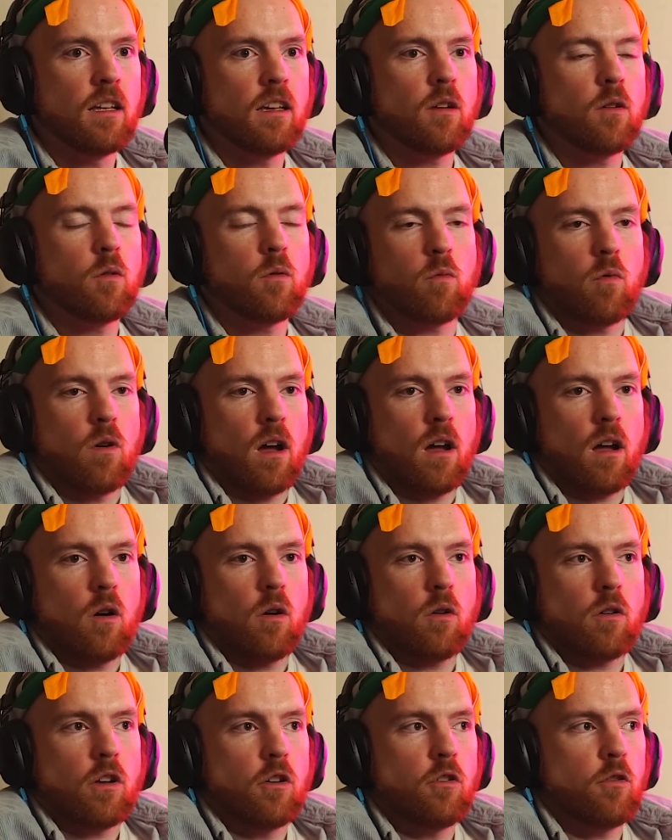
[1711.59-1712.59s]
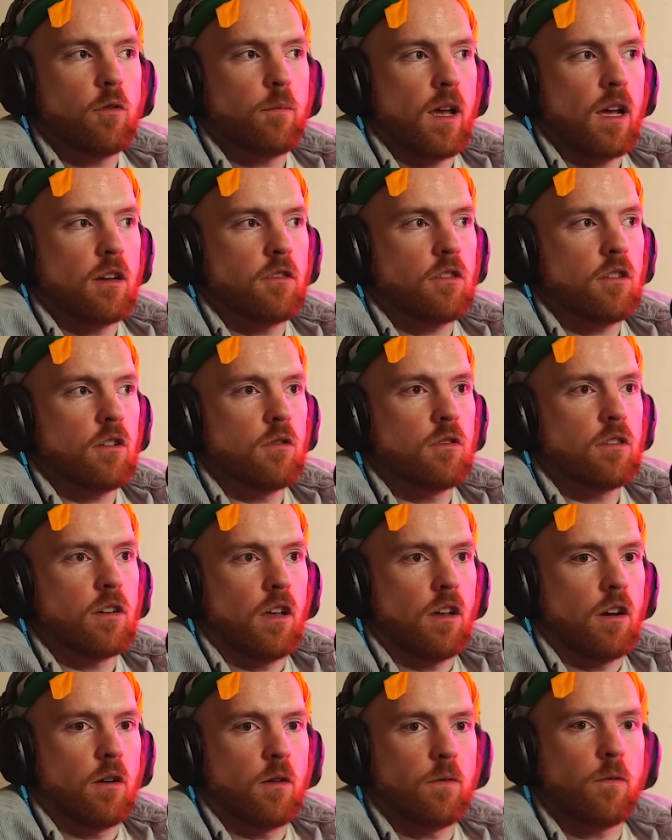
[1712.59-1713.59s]
Could you imagine you
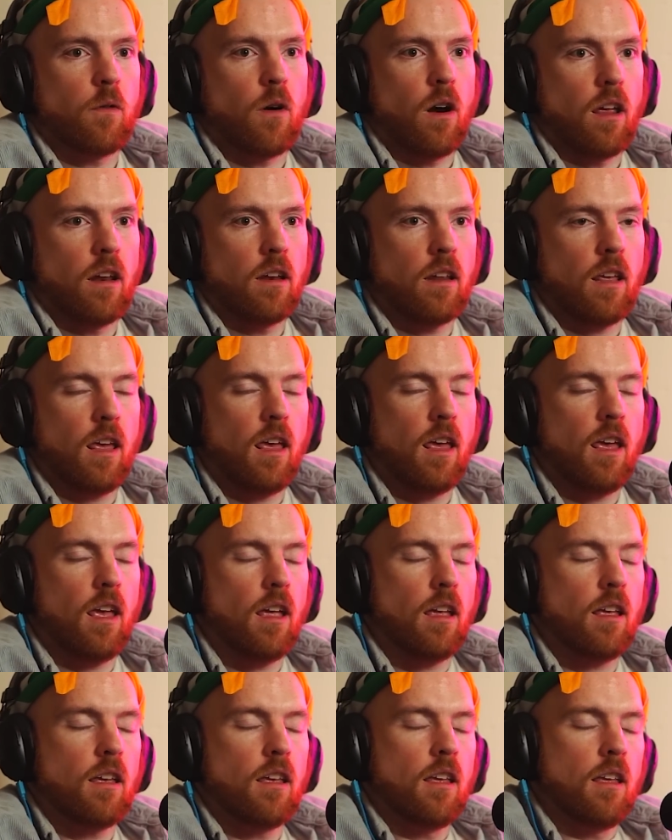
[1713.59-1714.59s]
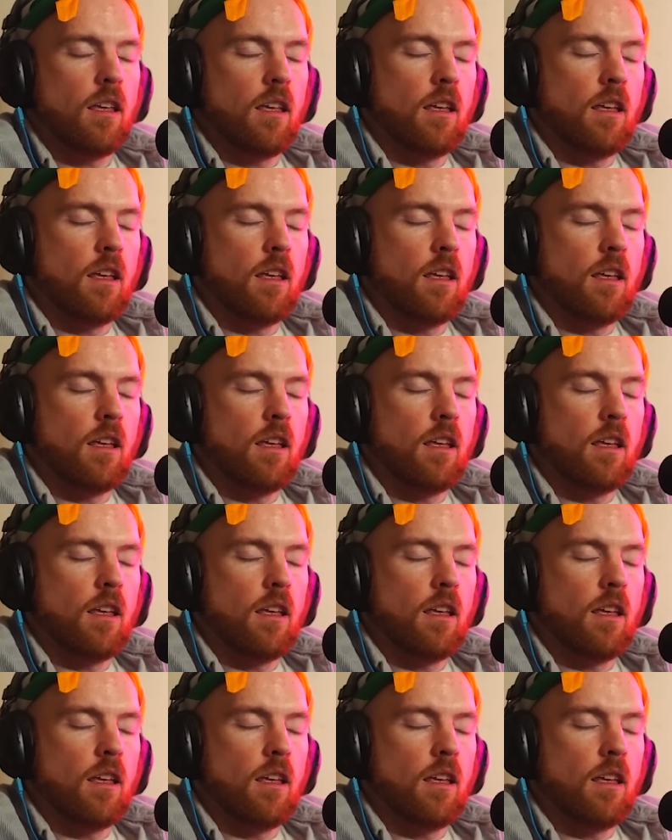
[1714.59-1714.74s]
tell your friend, hey,